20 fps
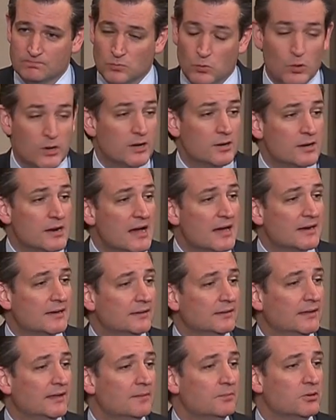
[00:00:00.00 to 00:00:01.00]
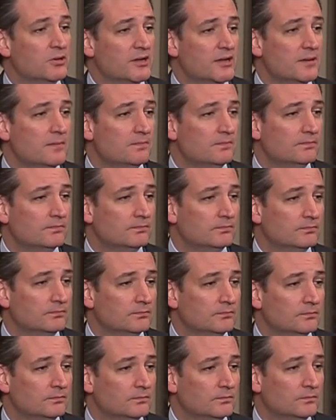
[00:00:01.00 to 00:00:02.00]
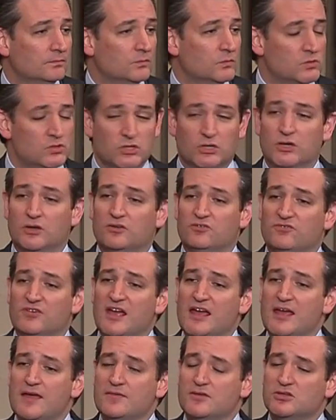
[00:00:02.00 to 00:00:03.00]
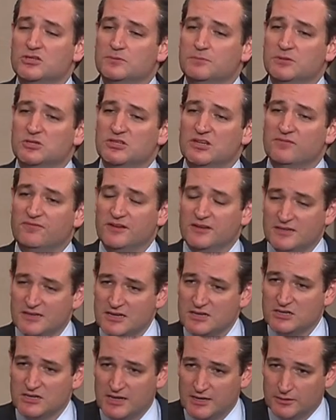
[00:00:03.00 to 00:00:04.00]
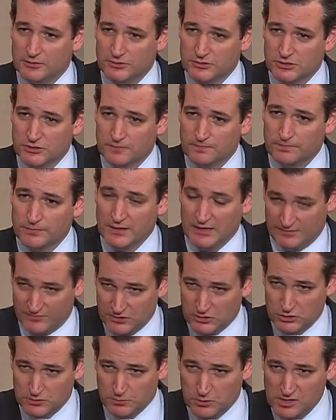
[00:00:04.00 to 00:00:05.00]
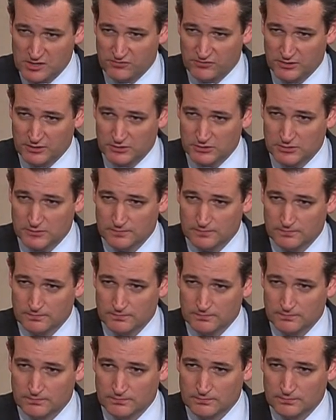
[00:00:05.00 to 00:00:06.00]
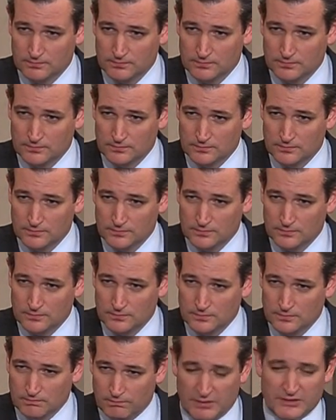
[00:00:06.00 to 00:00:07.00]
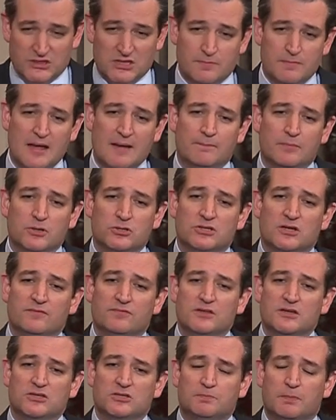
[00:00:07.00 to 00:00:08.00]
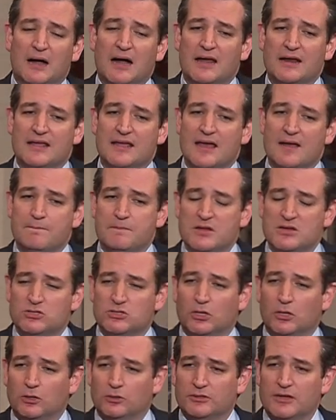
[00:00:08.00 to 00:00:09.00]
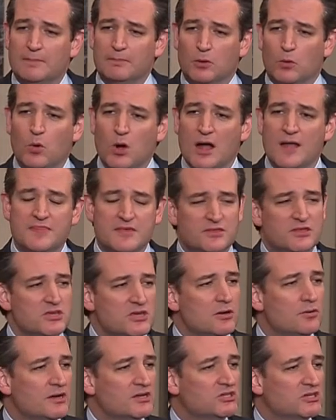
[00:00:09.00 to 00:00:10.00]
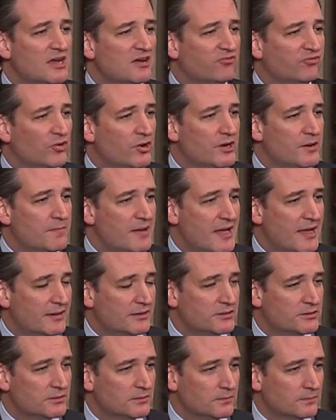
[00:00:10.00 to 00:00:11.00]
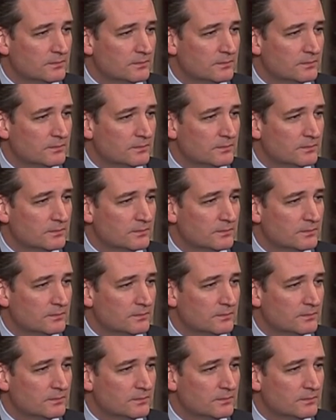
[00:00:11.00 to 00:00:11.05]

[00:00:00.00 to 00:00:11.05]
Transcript: We are not at liberty to convey the specific details of those briefings. But the members of this body have been told, number one, that the USA Freedom Act